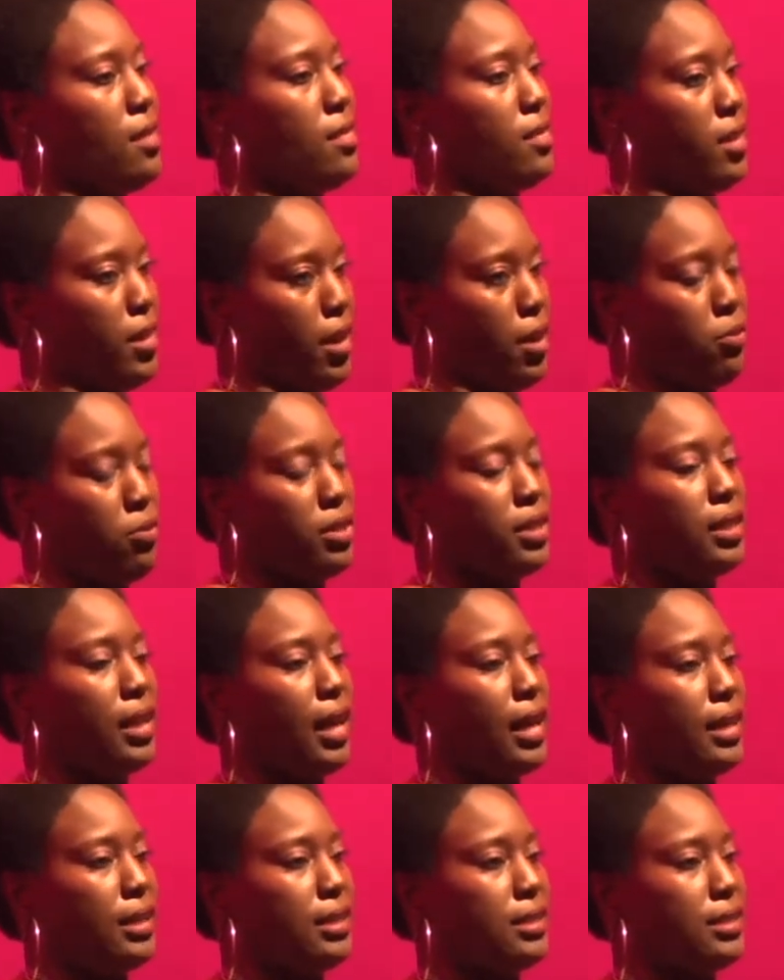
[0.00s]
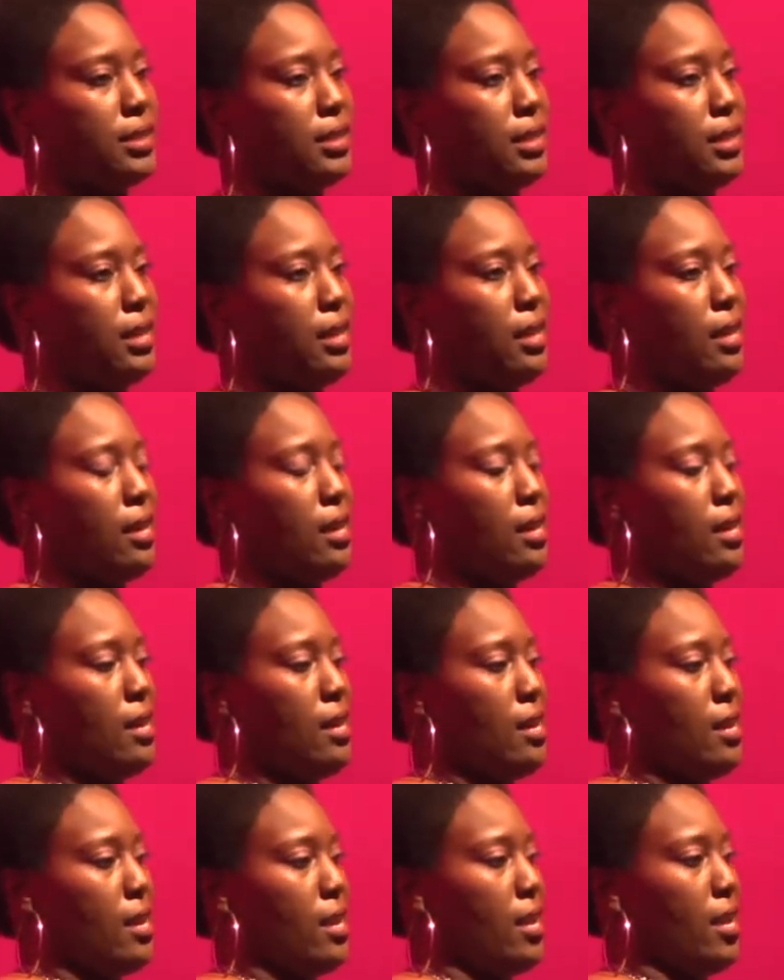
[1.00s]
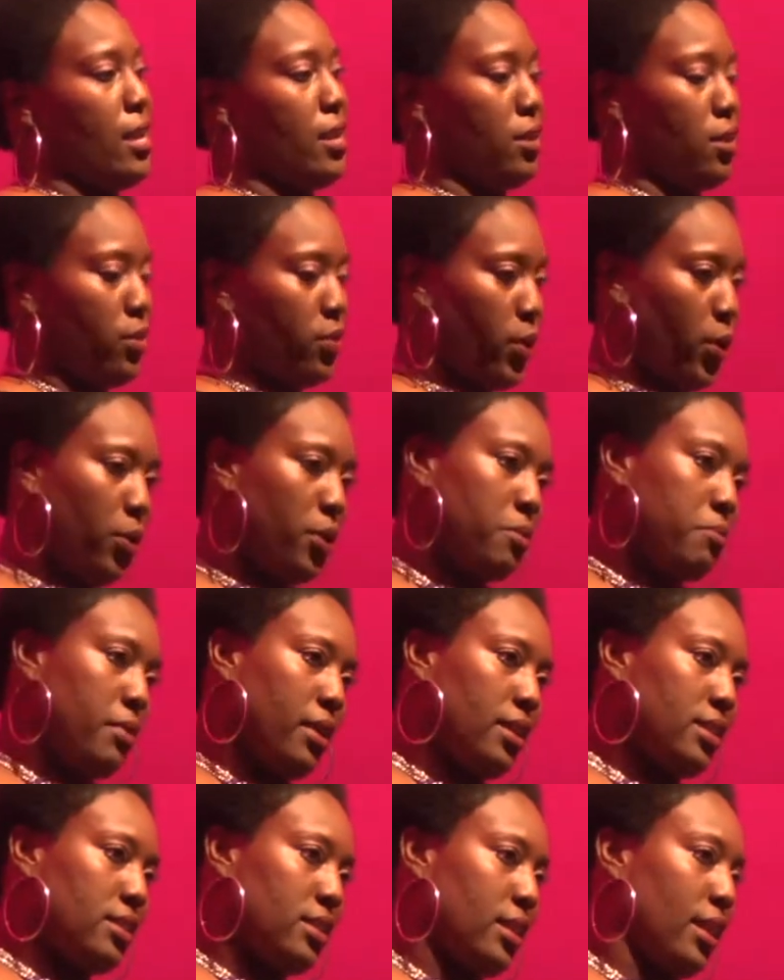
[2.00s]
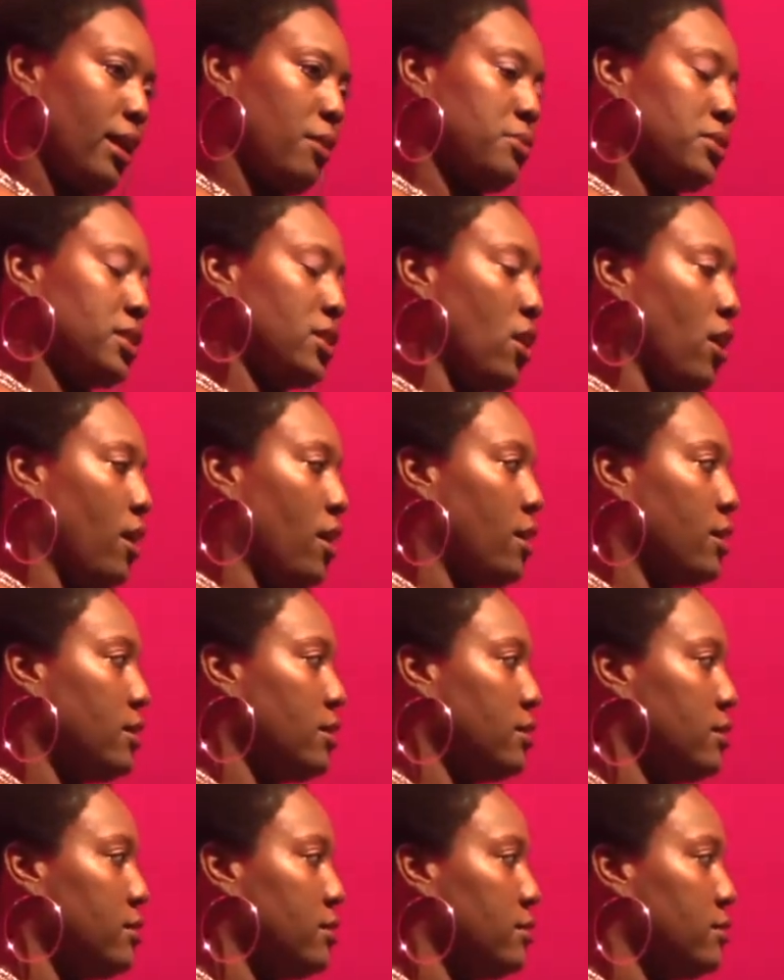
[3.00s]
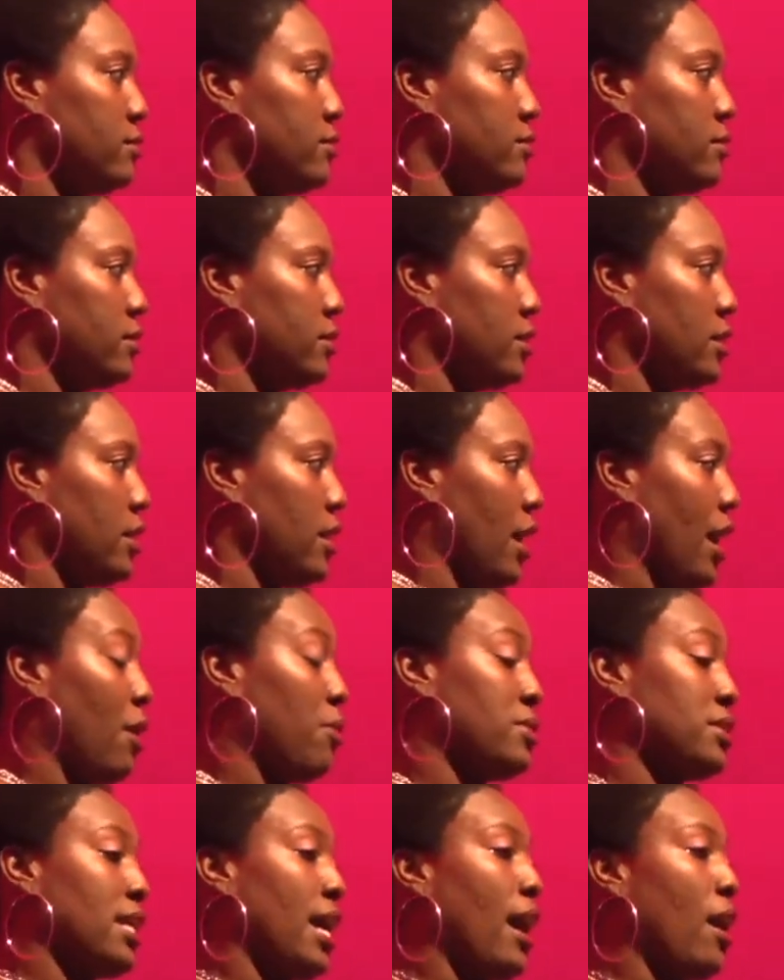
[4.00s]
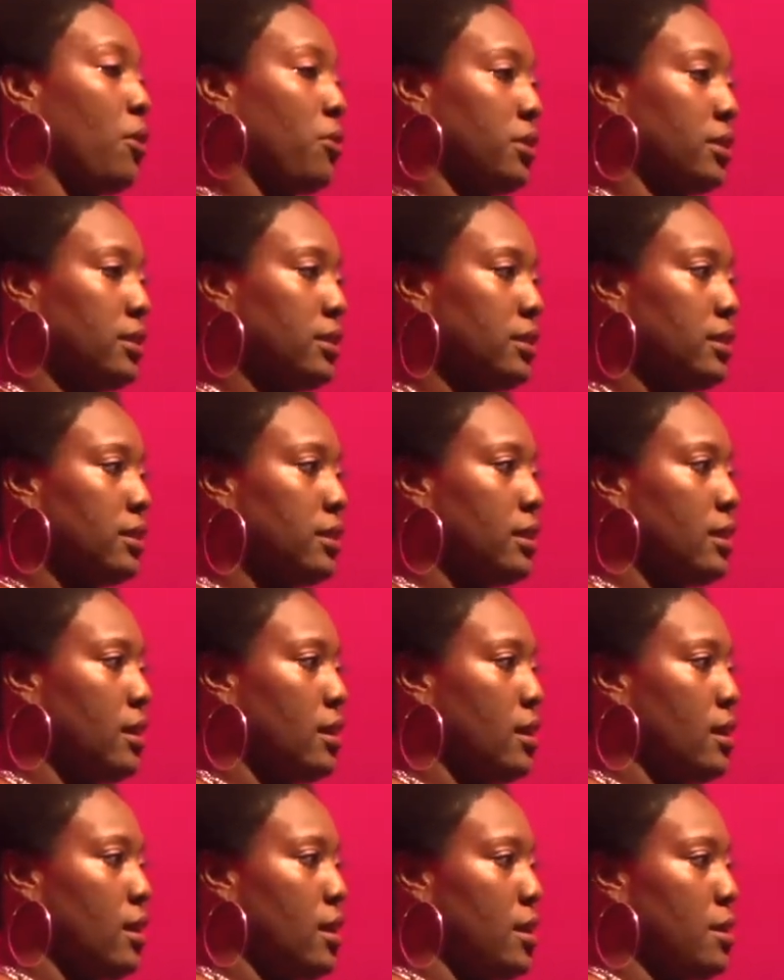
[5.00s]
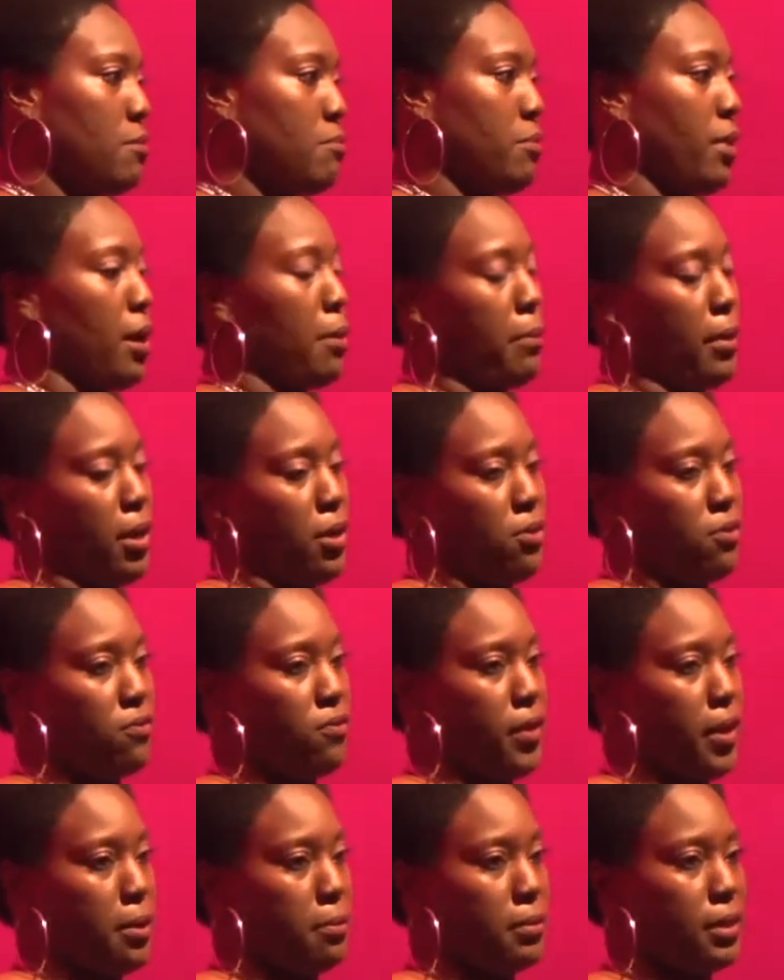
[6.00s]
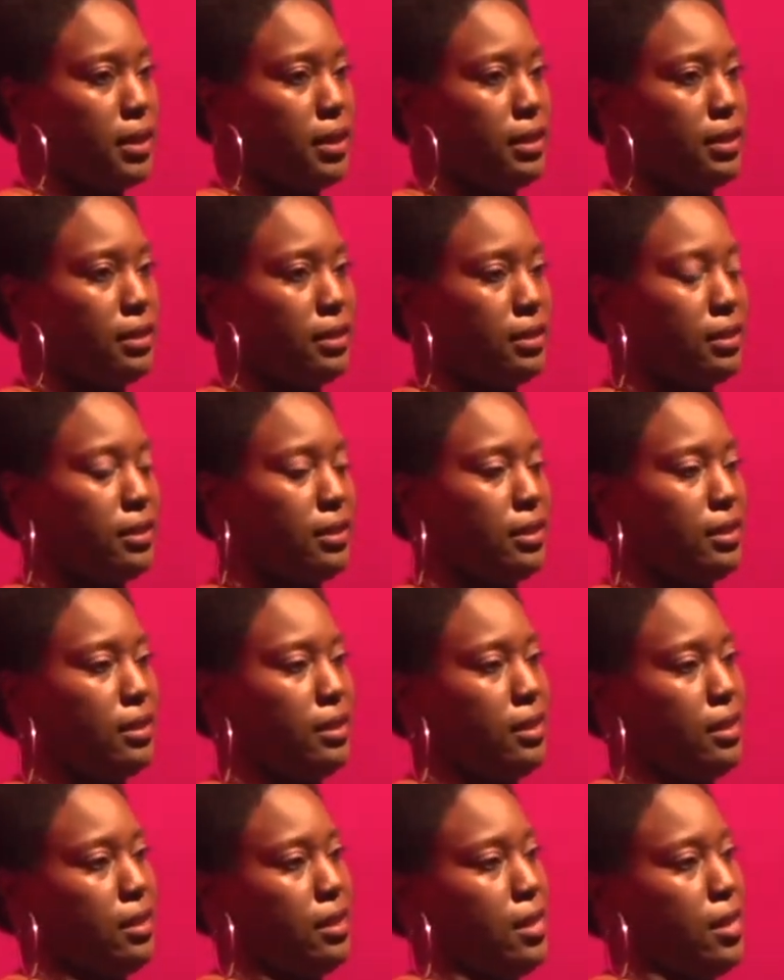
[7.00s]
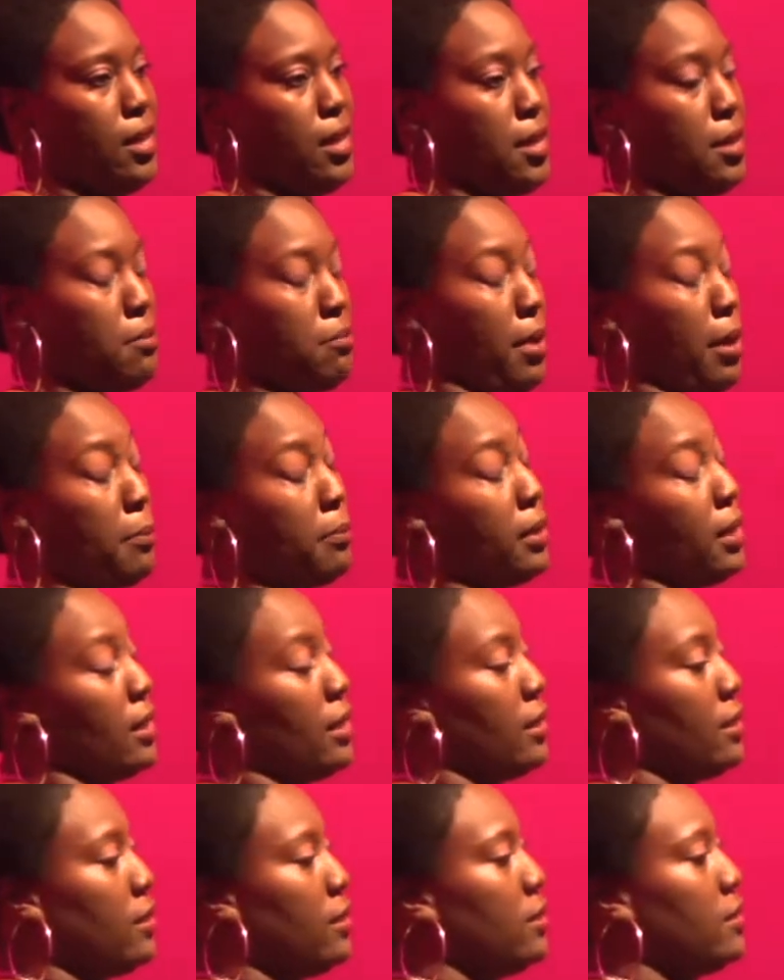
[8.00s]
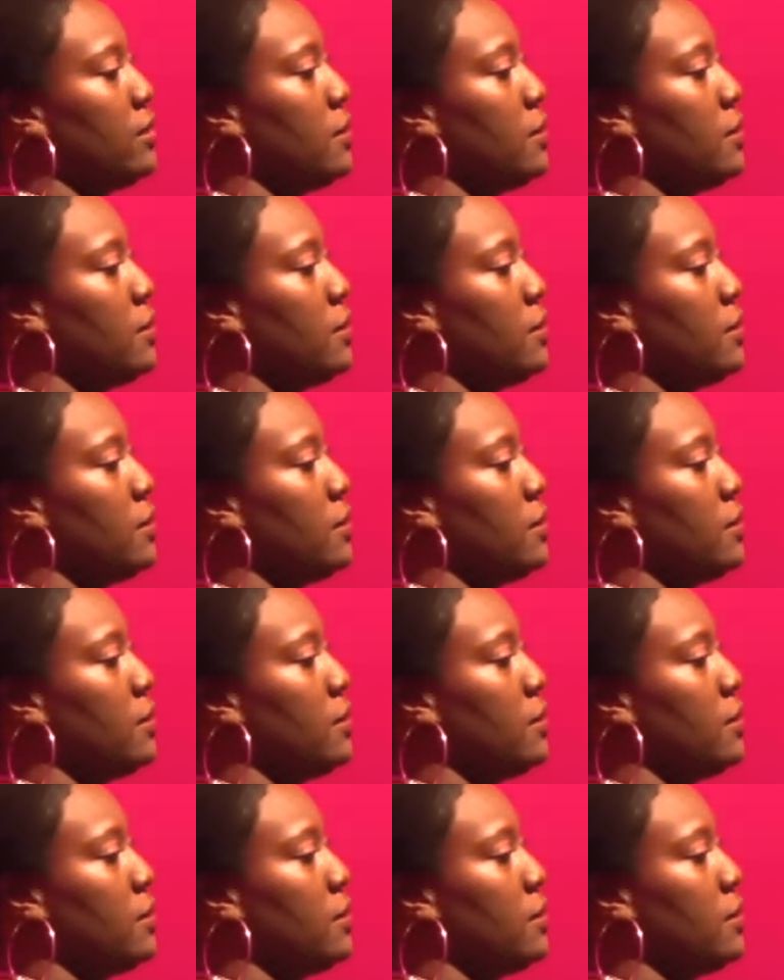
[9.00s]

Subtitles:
Then I realized, in the 30 minutes that I was gone, I was outed by my own family, my blood.